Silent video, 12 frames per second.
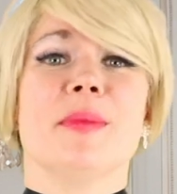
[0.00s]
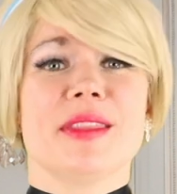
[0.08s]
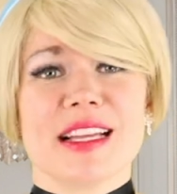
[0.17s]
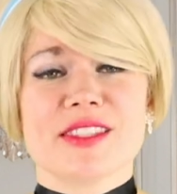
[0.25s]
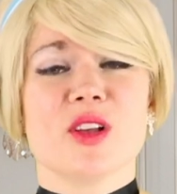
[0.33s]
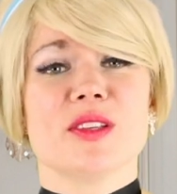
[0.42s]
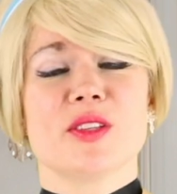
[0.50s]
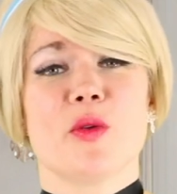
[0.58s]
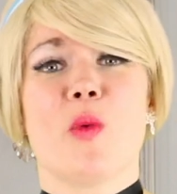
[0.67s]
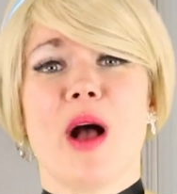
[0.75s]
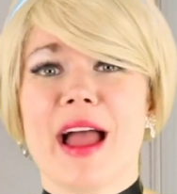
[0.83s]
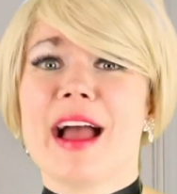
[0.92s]
But that's also
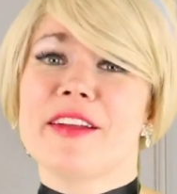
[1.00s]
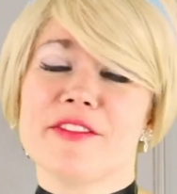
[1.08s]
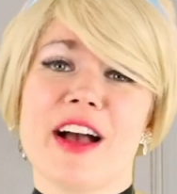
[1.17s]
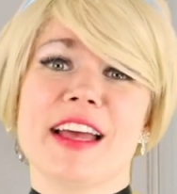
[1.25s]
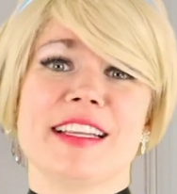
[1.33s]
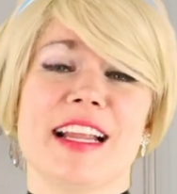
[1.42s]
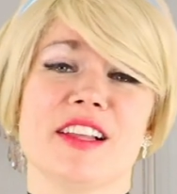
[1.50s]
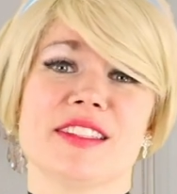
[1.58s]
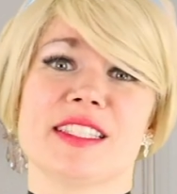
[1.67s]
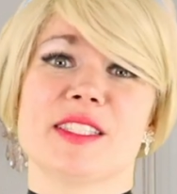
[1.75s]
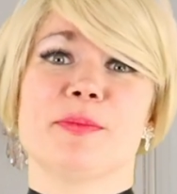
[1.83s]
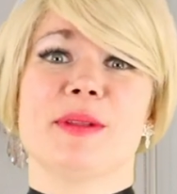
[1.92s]
why I invited
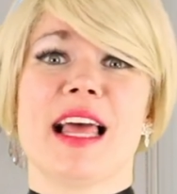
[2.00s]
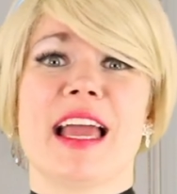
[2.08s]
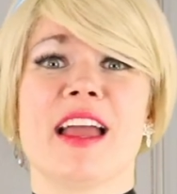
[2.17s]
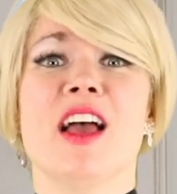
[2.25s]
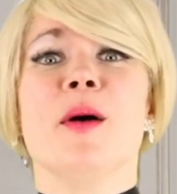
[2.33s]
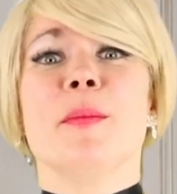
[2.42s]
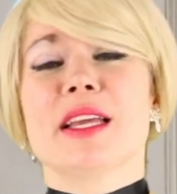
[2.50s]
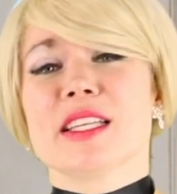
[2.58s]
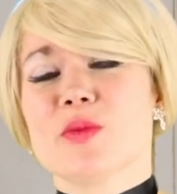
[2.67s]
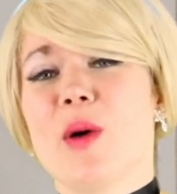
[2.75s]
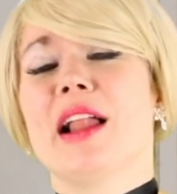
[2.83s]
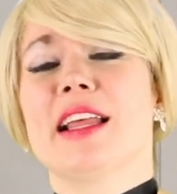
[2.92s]
Elsa to play,
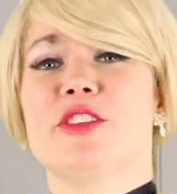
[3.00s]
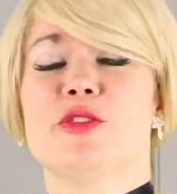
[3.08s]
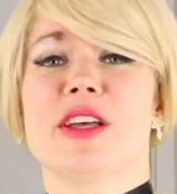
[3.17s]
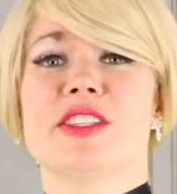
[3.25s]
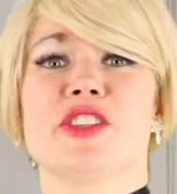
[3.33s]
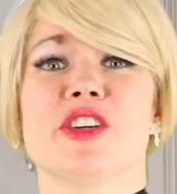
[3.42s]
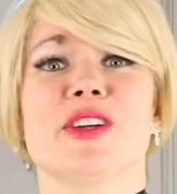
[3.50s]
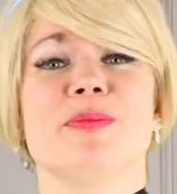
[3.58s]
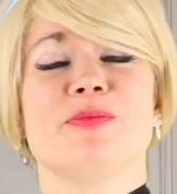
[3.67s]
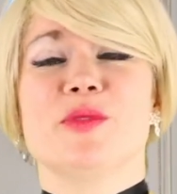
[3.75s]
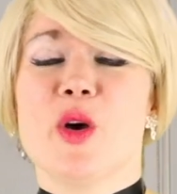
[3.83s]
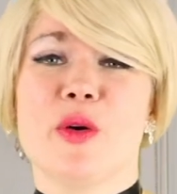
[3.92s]
because while I trust her,
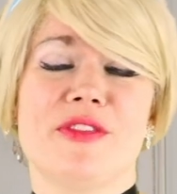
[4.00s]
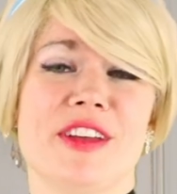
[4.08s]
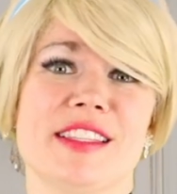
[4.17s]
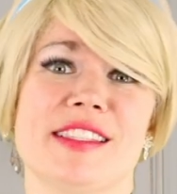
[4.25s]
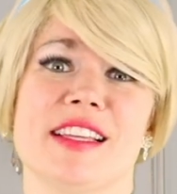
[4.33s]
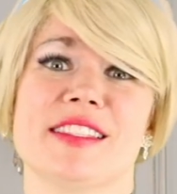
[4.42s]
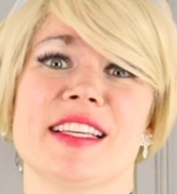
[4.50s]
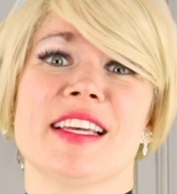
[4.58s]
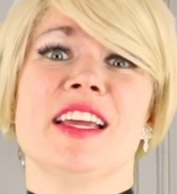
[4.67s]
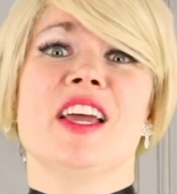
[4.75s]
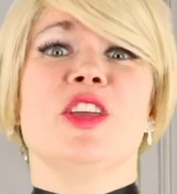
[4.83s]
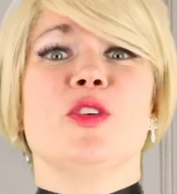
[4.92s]
no offense
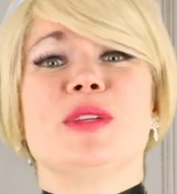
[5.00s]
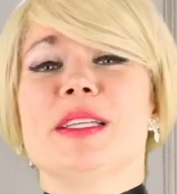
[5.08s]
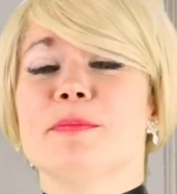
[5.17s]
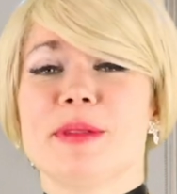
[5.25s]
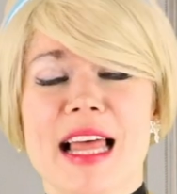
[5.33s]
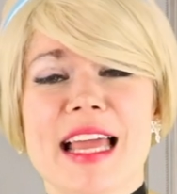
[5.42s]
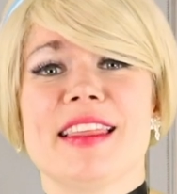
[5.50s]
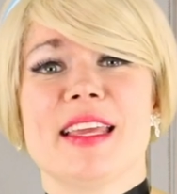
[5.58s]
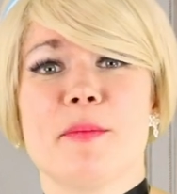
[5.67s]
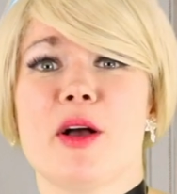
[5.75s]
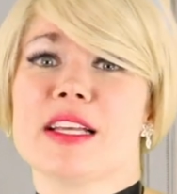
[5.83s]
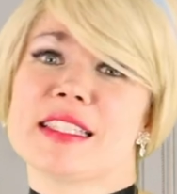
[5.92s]
Elsa, you didn't play the
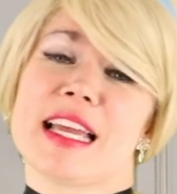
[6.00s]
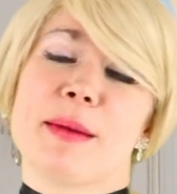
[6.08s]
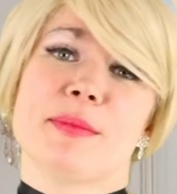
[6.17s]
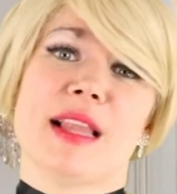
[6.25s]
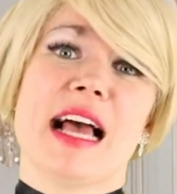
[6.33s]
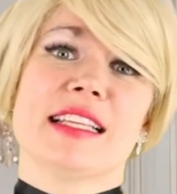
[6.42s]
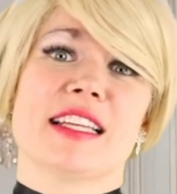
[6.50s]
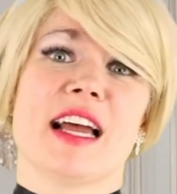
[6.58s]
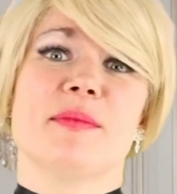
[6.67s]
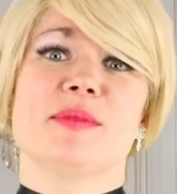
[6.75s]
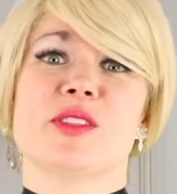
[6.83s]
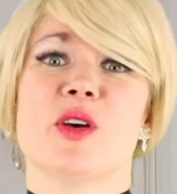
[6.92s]
Among Us game last
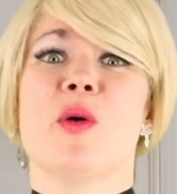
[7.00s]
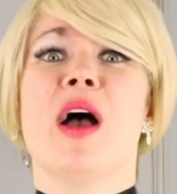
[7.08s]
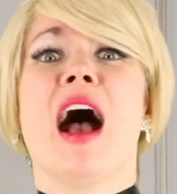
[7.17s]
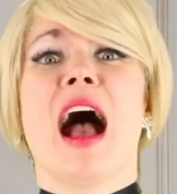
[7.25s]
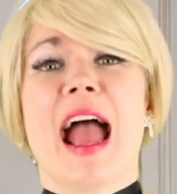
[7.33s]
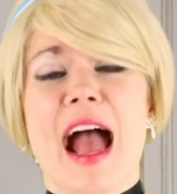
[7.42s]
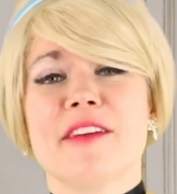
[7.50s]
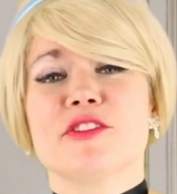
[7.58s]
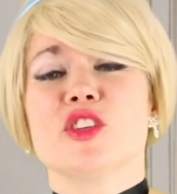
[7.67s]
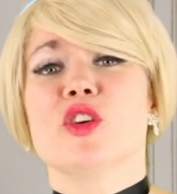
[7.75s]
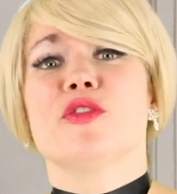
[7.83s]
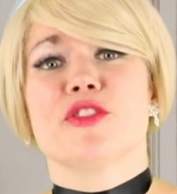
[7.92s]
time, so I have
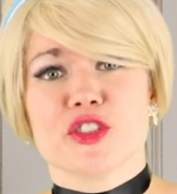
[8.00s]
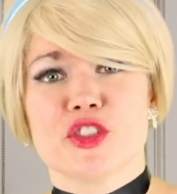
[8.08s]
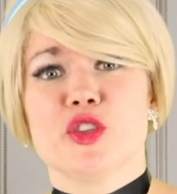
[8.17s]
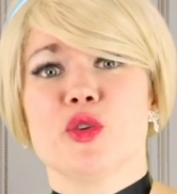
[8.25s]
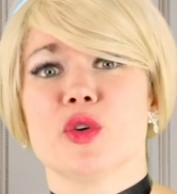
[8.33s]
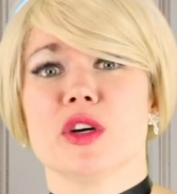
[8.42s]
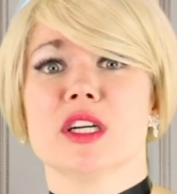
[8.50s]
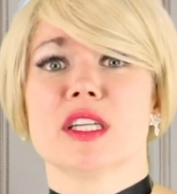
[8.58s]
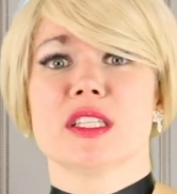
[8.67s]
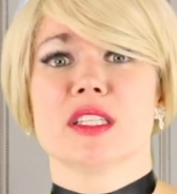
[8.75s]
to know for sure.